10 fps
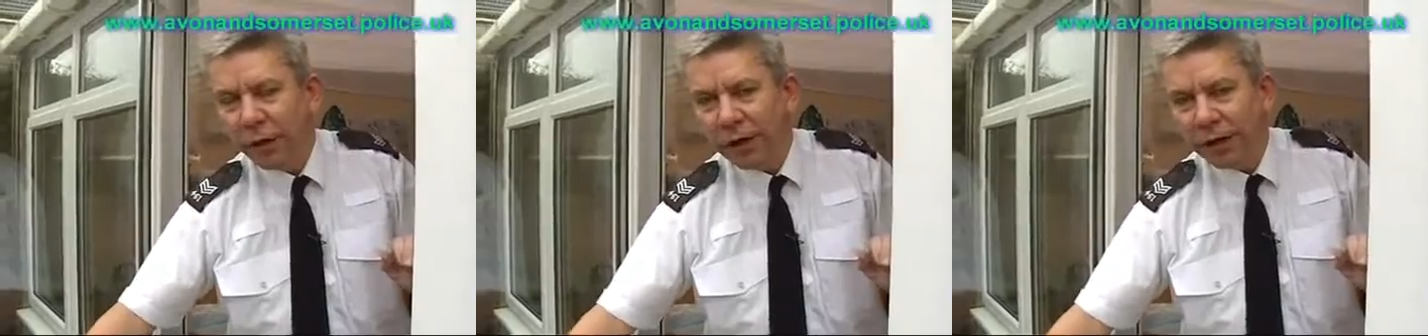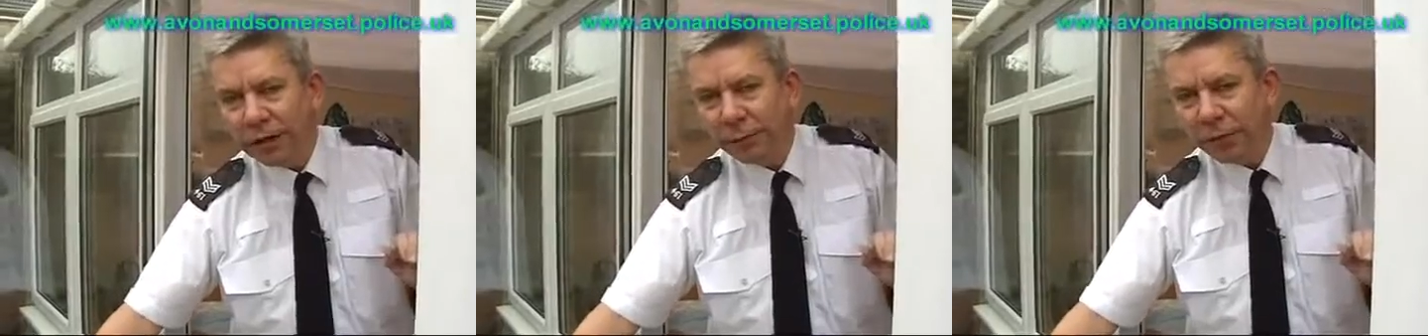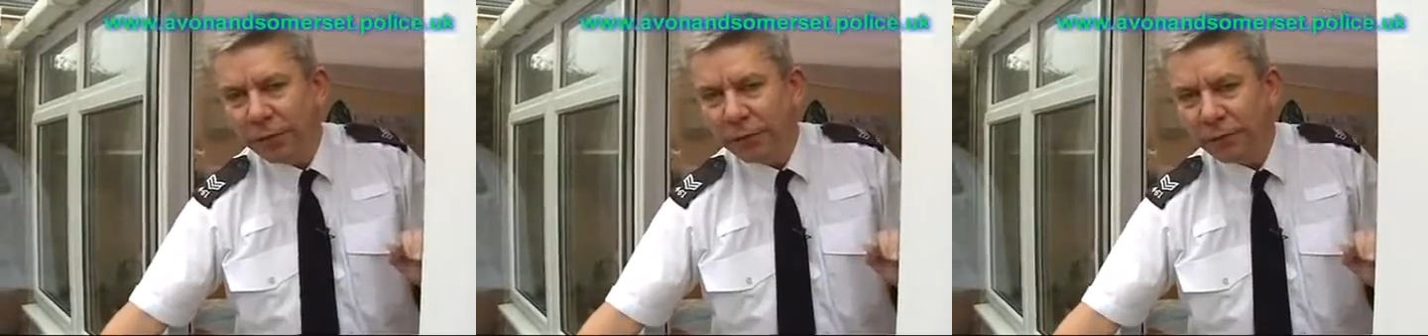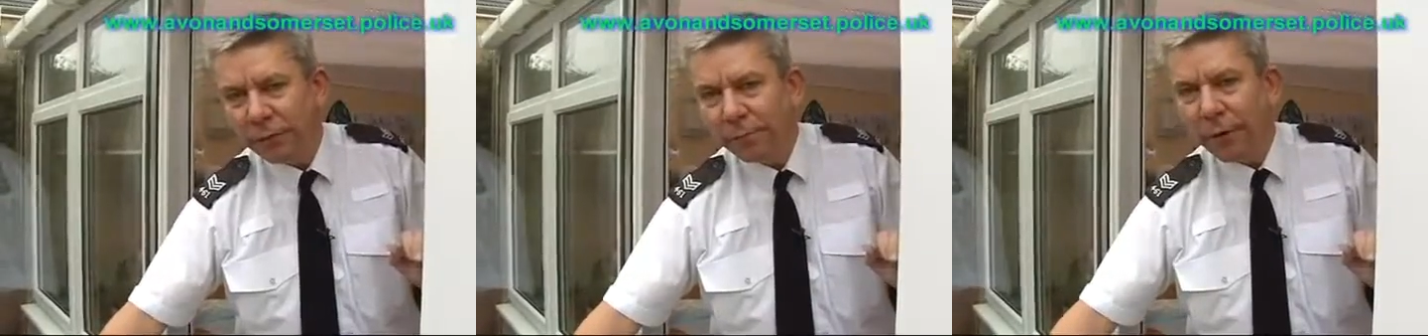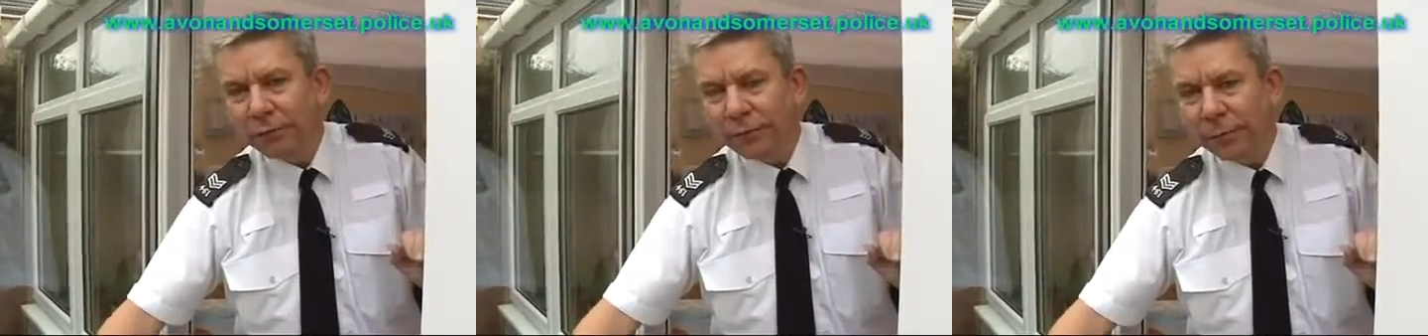you really need to be looking for a
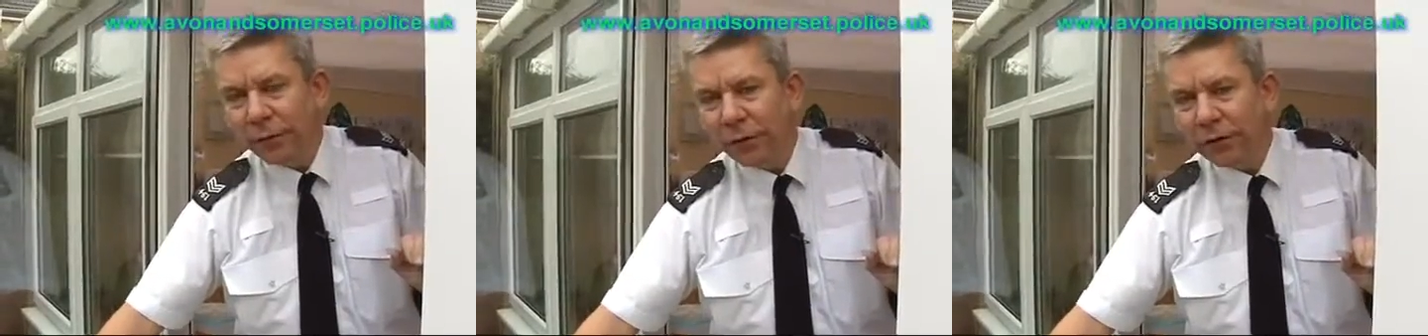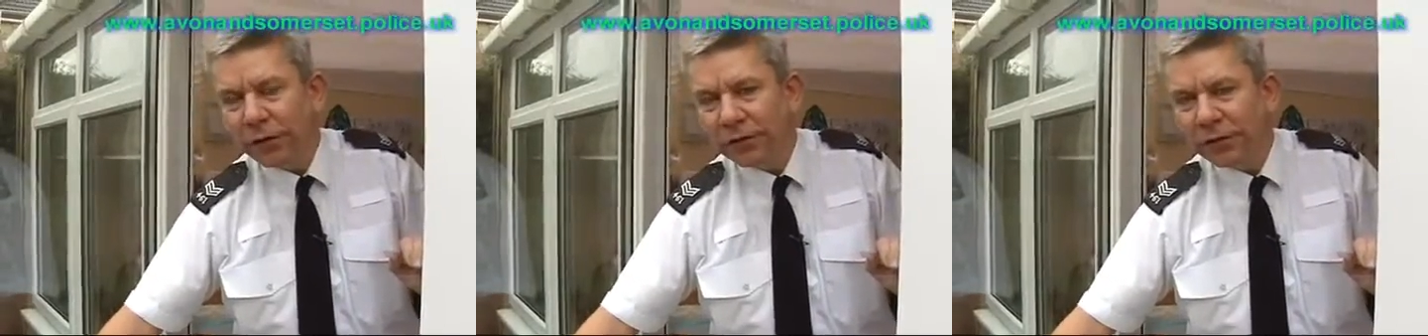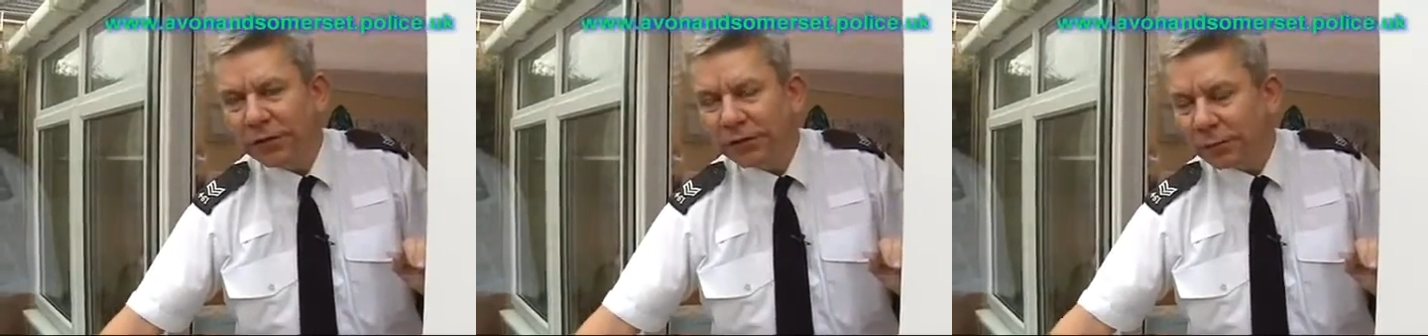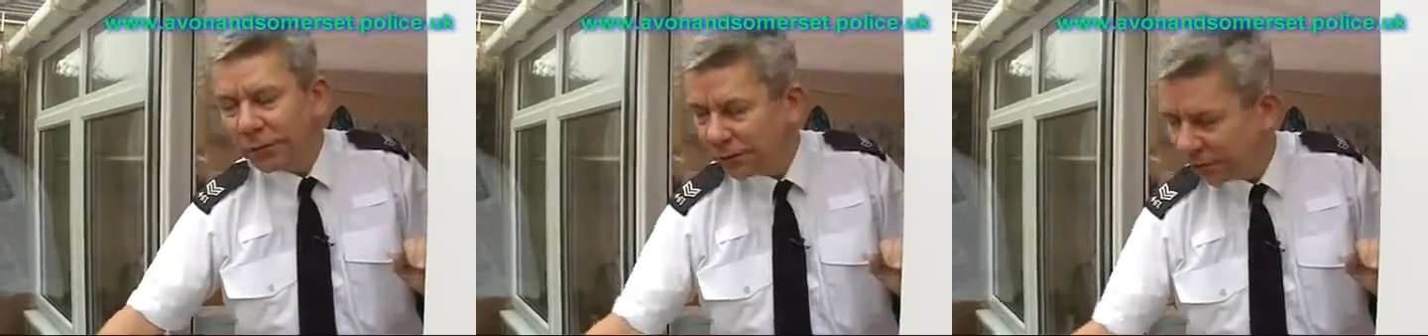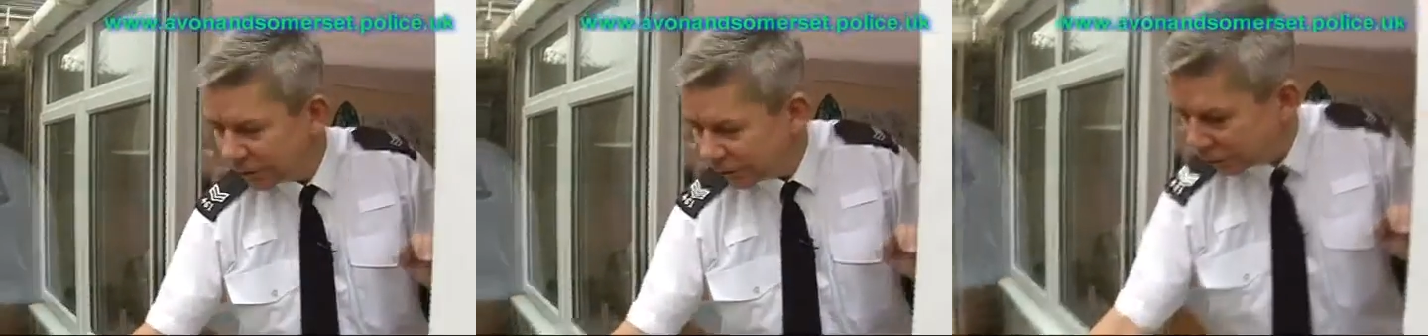multi-point locking system
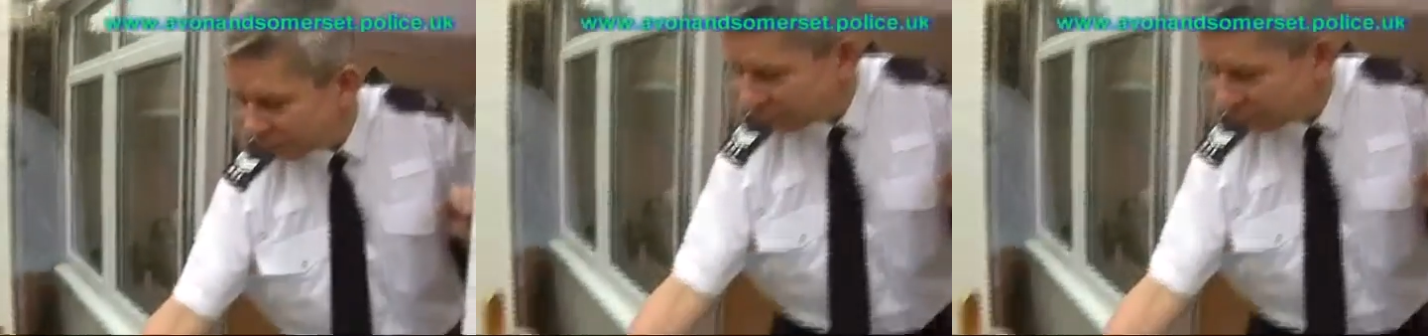such as the